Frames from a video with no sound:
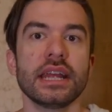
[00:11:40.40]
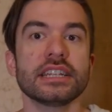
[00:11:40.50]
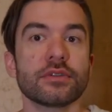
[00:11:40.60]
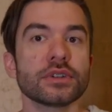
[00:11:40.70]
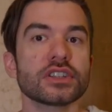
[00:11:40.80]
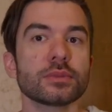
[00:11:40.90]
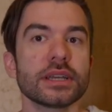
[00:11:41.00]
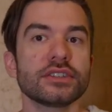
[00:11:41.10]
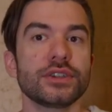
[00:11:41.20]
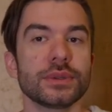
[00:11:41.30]
Different
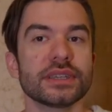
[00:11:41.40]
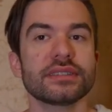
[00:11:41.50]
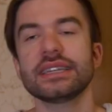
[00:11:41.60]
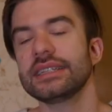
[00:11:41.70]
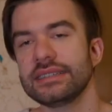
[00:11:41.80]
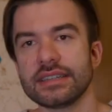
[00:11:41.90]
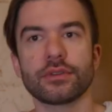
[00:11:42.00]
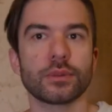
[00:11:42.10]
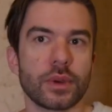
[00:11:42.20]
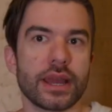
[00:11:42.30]
displays do this in
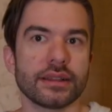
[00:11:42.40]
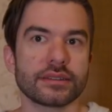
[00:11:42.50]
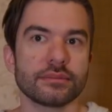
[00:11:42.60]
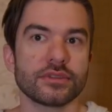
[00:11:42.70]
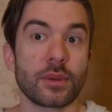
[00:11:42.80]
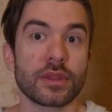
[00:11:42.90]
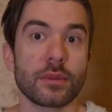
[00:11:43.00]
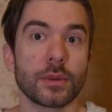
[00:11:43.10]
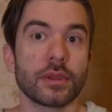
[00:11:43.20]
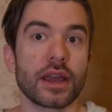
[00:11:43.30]
different ways. Some of
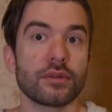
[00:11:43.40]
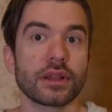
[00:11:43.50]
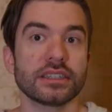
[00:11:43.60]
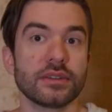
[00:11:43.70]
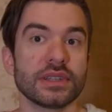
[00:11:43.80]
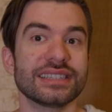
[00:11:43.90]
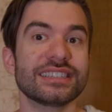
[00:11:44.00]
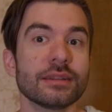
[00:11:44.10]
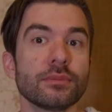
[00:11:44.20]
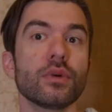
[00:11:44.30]
them apply relatively
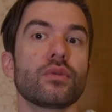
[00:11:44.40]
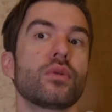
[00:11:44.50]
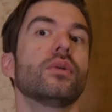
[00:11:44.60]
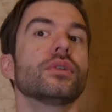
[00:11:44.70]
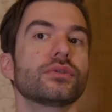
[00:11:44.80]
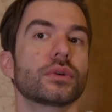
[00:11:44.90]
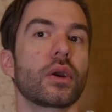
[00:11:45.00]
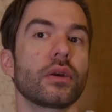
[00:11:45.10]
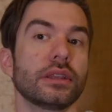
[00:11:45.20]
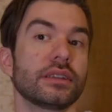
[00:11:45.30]
simple rules
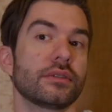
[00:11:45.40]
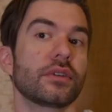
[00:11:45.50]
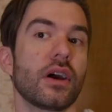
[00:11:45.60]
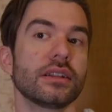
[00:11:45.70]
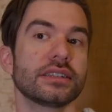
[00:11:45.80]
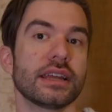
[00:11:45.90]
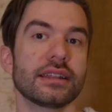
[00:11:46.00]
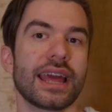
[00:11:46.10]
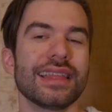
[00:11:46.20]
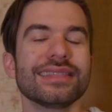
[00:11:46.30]
regardless of content,
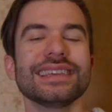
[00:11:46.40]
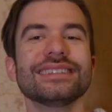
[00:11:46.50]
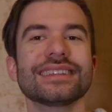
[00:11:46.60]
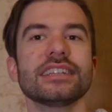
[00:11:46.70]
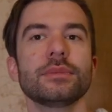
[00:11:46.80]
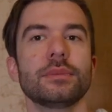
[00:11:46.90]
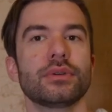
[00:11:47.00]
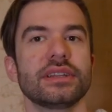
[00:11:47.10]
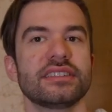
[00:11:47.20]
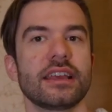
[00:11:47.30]
and these tend to be
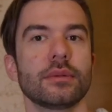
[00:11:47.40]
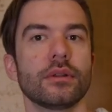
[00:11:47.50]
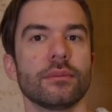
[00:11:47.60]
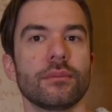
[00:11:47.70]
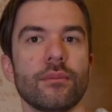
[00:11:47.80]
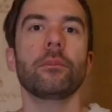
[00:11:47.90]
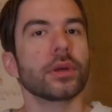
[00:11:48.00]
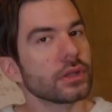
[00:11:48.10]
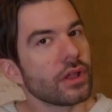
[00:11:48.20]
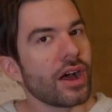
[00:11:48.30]
pretty stable. But
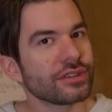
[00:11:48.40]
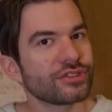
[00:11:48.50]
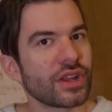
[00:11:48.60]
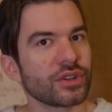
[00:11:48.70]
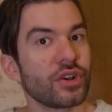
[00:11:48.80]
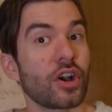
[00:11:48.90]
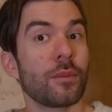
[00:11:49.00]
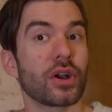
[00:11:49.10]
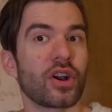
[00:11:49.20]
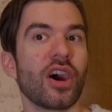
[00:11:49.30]
a lot try to cook up
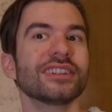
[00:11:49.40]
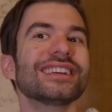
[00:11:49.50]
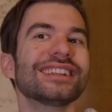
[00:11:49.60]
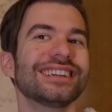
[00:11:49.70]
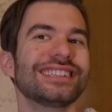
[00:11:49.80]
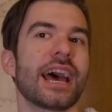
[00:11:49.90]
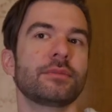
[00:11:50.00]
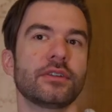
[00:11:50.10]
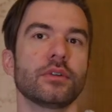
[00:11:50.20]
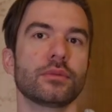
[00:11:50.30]
a content
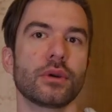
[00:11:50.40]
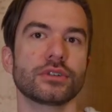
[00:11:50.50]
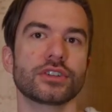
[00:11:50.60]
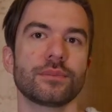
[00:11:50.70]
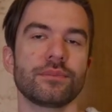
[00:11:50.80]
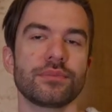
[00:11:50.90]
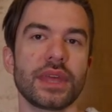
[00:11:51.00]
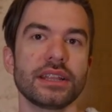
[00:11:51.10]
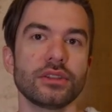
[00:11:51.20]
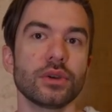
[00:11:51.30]
adaptive approach.
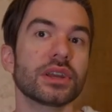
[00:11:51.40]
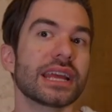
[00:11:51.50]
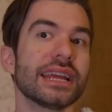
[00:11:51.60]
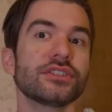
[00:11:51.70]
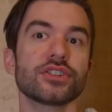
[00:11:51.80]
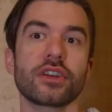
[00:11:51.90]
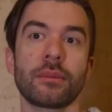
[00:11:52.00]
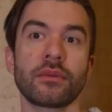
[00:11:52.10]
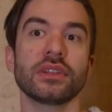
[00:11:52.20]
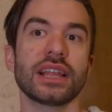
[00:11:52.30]
They look at a
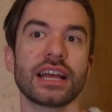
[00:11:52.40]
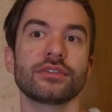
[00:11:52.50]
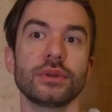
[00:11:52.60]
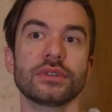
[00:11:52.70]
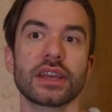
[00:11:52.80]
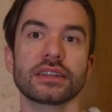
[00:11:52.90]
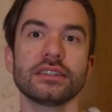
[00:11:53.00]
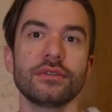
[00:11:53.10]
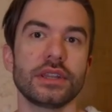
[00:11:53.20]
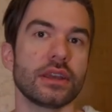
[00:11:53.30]
histogram of the last few seconds
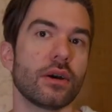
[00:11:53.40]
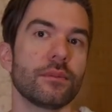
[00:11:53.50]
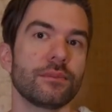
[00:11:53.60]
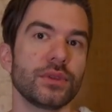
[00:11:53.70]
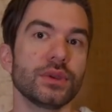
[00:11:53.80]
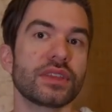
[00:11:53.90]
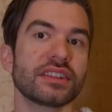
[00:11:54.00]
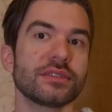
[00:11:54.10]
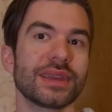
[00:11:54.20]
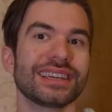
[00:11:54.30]
of video, use that
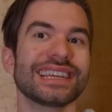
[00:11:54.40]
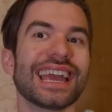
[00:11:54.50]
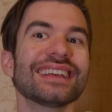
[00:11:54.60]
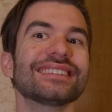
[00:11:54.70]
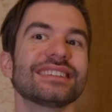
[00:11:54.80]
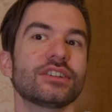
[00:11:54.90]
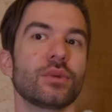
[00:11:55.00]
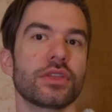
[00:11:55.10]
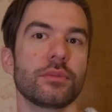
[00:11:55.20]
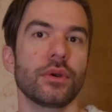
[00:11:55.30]
to make a guess as to
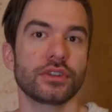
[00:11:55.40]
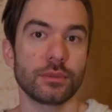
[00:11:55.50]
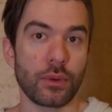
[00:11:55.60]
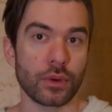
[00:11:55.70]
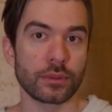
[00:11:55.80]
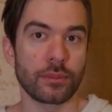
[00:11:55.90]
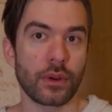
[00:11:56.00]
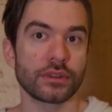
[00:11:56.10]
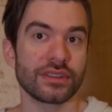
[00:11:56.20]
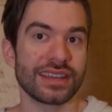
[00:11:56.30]
what the most important
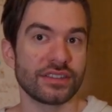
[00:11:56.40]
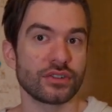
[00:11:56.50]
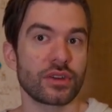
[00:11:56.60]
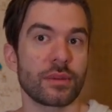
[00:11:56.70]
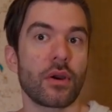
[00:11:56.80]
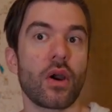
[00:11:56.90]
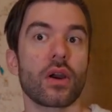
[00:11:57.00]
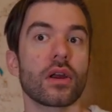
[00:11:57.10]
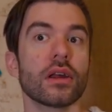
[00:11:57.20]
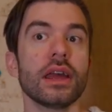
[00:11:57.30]
parts of the histogram
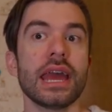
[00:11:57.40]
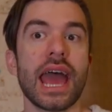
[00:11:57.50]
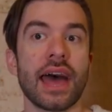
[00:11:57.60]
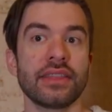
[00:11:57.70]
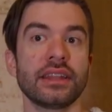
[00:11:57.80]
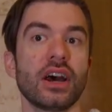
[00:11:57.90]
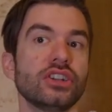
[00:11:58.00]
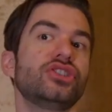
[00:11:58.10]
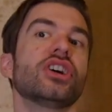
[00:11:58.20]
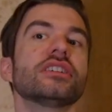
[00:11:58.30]
are, and then
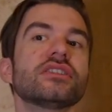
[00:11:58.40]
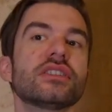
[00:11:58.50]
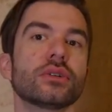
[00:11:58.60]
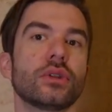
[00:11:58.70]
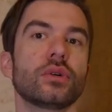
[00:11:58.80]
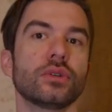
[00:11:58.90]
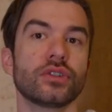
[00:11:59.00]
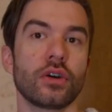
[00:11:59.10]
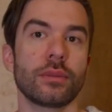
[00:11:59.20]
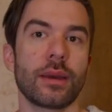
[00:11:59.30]
adjust their local
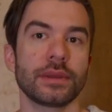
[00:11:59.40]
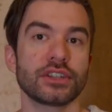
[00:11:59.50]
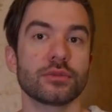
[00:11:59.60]
tone mapping to